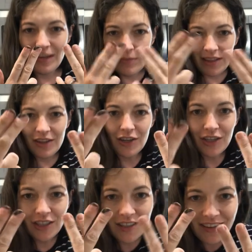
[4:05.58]
my
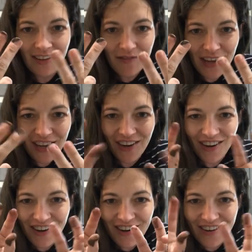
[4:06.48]
little
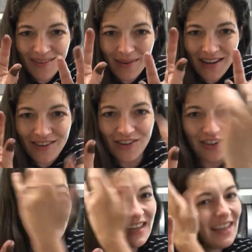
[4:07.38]
fingers, I'm kind of
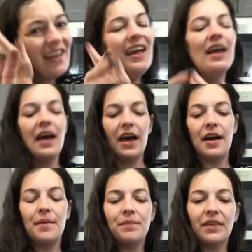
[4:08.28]
dirty.
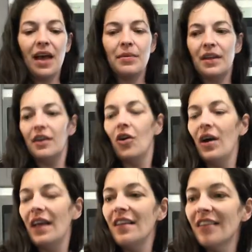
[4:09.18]
I'm going to go
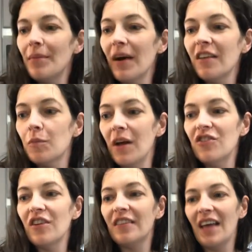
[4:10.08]
ahead and set my sponge
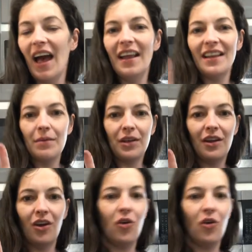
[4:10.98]
aside, and I'm going to